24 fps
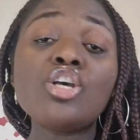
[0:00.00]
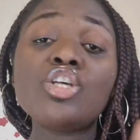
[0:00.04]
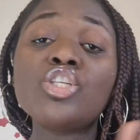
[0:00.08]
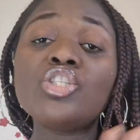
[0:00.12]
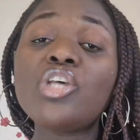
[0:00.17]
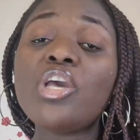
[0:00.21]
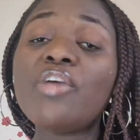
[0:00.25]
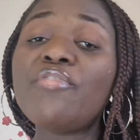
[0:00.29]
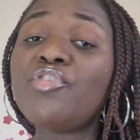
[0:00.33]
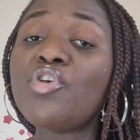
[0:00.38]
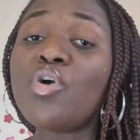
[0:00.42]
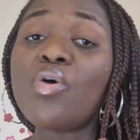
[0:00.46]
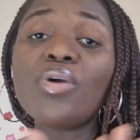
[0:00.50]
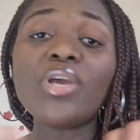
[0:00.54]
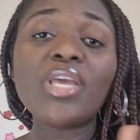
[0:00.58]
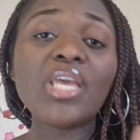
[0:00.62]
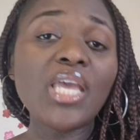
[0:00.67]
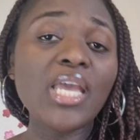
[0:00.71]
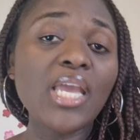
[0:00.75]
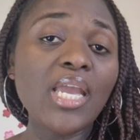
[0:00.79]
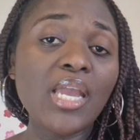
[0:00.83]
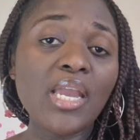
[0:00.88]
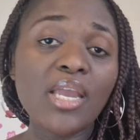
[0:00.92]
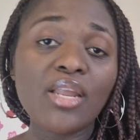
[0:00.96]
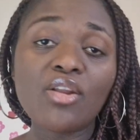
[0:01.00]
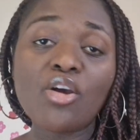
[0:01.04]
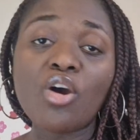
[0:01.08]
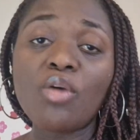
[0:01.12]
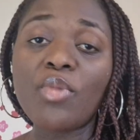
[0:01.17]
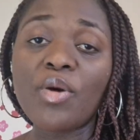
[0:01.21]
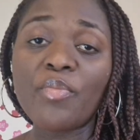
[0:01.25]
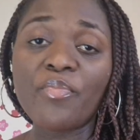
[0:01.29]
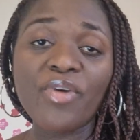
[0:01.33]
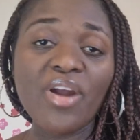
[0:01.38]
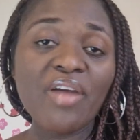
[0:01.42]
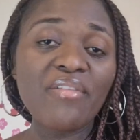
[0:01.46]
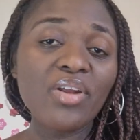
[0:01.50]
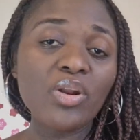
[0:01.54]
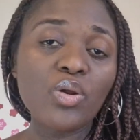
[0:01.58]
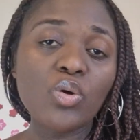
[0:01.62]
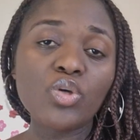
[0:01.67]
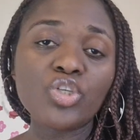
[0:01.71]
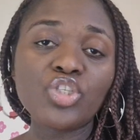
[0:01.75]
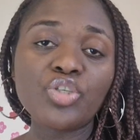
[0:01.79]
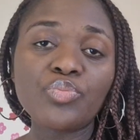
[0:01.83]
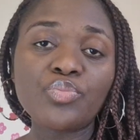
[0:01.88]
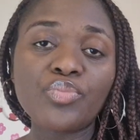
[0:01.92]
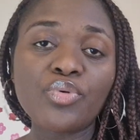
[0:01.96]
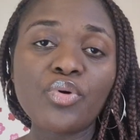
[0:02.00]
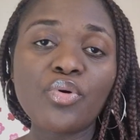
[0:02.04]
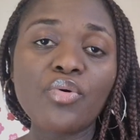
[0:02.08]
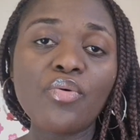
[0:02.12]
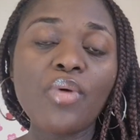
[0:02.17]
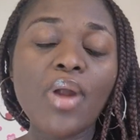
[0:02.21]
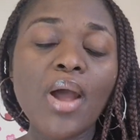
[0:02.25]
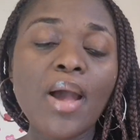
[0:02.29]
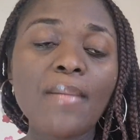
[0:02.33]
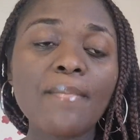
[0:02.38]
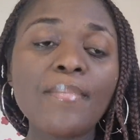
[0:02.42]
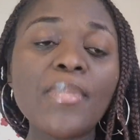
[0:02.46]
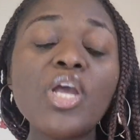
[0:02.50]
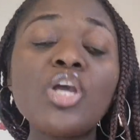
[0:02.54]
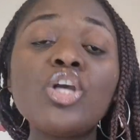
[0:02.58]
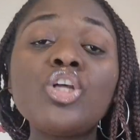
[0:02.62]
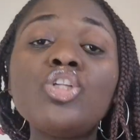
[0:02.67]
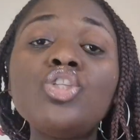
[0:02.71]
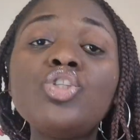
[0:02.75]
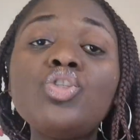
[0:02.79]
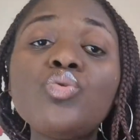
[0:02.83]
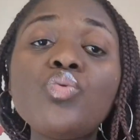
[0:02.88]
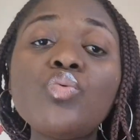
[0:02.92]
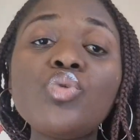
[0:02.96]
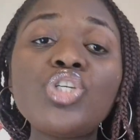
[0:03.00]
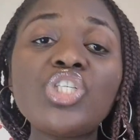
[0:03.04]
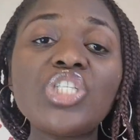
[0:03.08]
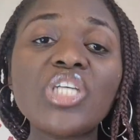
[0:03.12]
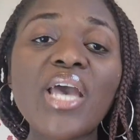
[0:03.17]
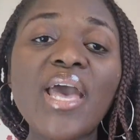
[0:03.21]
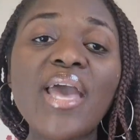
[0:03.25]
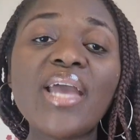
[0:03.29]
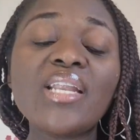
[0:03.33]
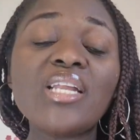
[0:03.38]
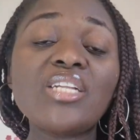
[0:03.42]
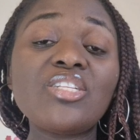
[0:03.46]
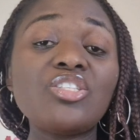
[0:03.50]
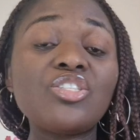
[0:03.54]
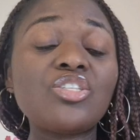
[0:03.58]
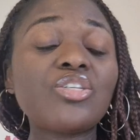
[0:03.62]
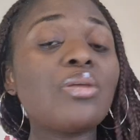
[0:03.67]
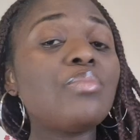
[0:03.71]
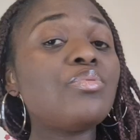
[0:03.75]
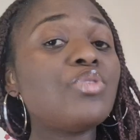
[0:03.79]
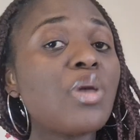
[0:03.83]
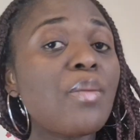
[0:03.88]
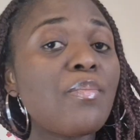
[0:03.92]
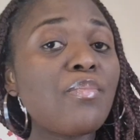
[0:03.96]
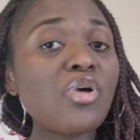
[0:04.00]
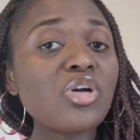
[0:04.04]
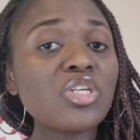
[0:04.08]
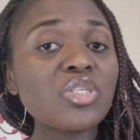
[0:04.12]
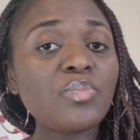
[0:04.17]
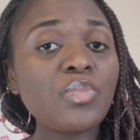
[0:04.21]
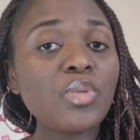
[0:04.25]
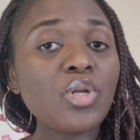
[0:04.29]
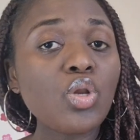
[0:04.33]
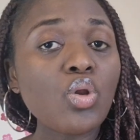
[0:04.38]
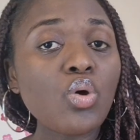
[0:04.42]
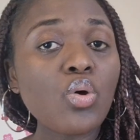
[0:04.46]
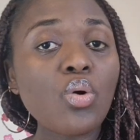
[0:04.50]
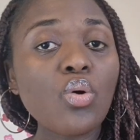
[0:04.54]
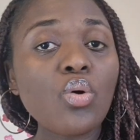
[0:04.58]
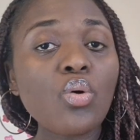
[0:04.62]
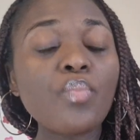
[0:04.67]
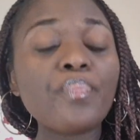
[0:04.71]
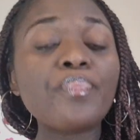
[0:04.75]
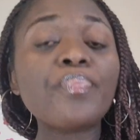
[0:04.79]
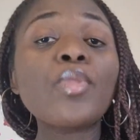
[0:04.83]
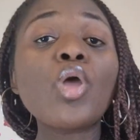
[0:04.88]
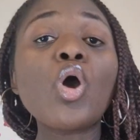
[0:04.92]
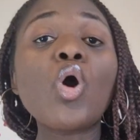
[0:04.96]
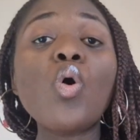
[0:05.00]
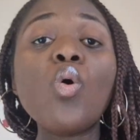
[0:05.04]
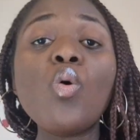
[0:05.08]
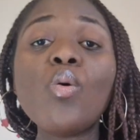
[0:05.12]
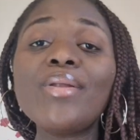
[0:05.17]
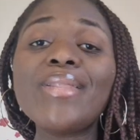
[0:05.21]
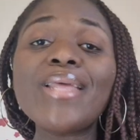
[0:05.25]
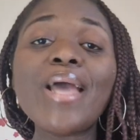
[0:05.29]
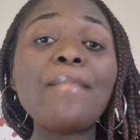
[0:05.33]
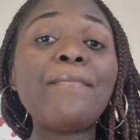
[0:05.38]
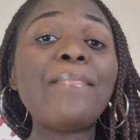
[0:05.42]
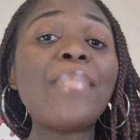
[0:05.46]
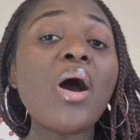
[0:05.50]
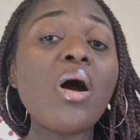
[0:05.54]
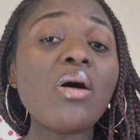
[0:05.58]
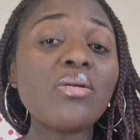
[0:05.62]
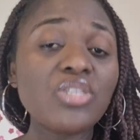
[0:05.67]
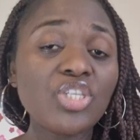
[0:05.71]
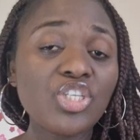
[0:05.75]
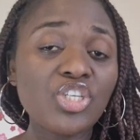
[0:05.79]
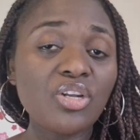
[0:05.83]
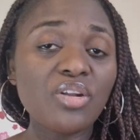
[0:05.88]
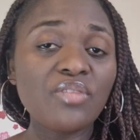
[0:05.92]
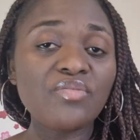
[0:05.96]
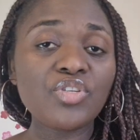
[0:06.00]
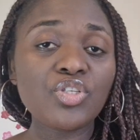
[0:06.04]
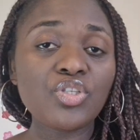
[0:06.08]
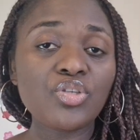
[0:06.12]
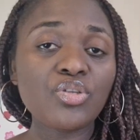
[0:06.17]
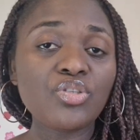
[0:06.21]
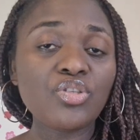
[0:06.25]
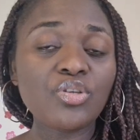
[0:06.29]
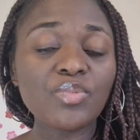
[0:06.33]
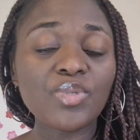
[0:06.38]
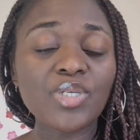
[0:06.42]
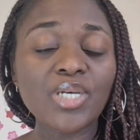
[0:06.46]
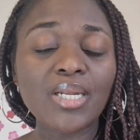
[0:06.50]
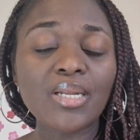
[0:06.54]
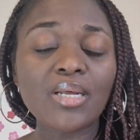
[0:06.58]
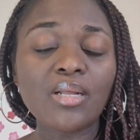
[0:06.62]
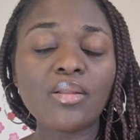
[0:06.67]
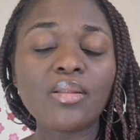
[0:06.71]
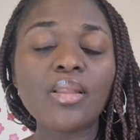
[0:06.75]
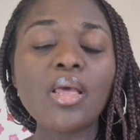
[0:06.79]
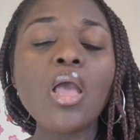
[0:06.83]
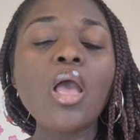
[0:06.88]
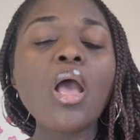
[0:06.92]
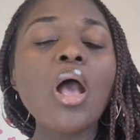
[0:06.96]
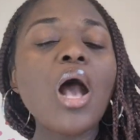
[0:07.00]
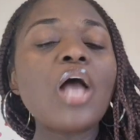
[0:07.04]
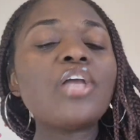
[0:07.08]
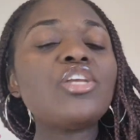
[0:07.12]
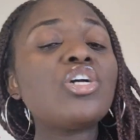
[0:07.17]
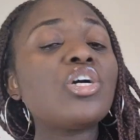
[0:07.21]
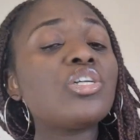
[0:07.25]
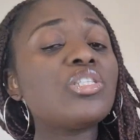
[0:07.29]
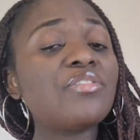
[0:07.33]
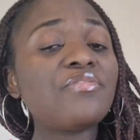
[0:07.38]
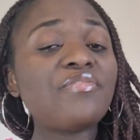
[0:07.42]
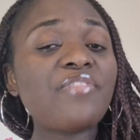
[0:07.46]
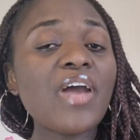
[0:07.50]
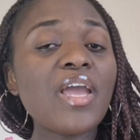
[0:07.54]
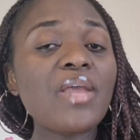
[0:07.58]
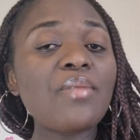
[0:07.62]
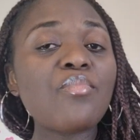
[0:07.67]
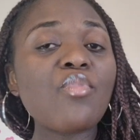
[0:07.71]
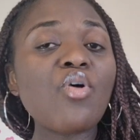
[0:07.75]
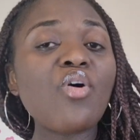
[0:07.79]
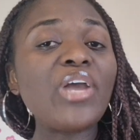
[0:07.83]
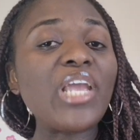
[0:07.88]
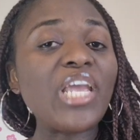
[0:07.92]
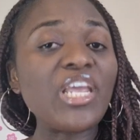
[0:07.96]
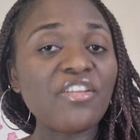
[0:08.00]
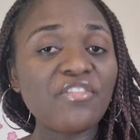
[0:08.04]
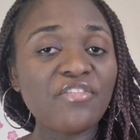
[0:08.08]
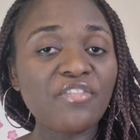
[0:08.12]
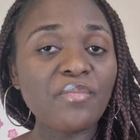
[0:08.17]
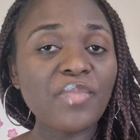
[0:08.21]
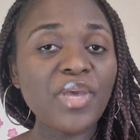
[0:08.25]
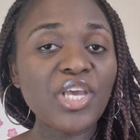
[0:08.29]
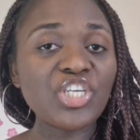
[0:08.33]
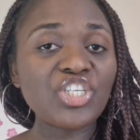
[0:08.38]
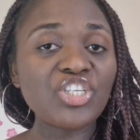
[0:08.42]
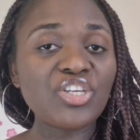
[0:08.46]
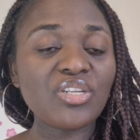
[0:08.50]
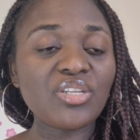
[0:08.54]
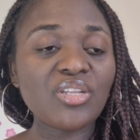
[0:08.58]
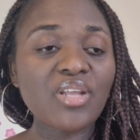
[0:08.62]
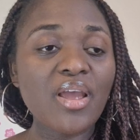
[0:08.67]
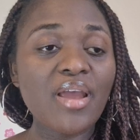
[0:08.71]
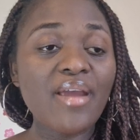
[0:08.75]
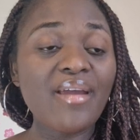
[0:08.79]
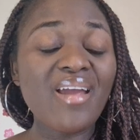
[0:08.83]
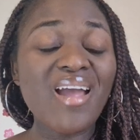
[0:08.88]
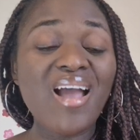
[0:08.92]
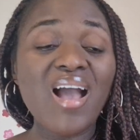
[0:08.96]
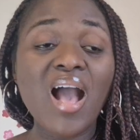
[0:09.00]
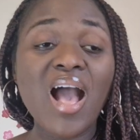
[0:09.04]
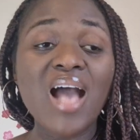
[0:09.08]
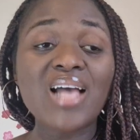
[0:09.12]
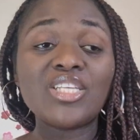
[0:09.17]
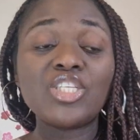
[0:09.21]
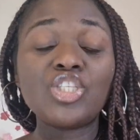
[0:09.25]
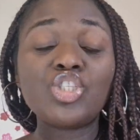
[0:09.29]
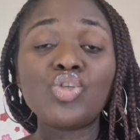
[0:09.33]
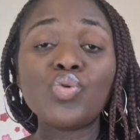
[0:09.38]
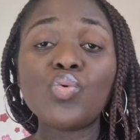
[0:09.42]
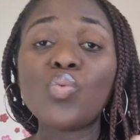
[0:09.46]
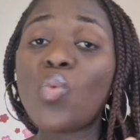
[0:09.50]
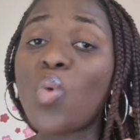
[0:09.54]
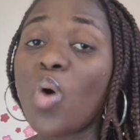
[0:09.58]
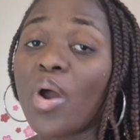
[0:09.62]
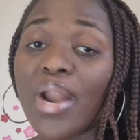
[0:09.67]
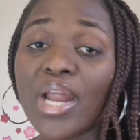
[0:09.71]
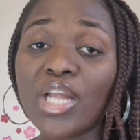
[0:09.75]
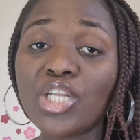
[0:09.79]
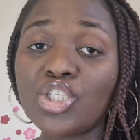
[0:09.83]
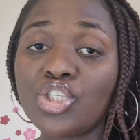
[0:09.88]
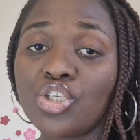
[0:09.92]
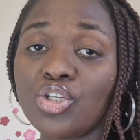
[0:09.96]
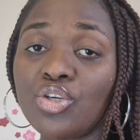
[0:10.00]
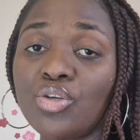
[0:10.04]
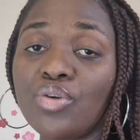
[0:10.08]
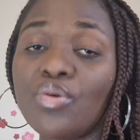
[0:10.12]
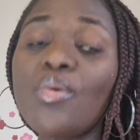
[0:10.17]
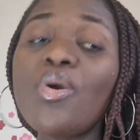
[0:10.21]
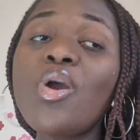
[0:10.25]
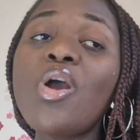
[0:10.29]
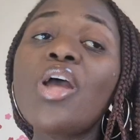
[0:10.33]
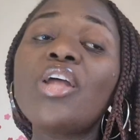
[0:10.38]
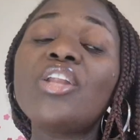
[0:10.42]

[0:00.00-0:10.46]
So if you're keen on my private coaching program, do check the description box below or the about section of this YouTube channel, and you're going to find more information there as to what I do,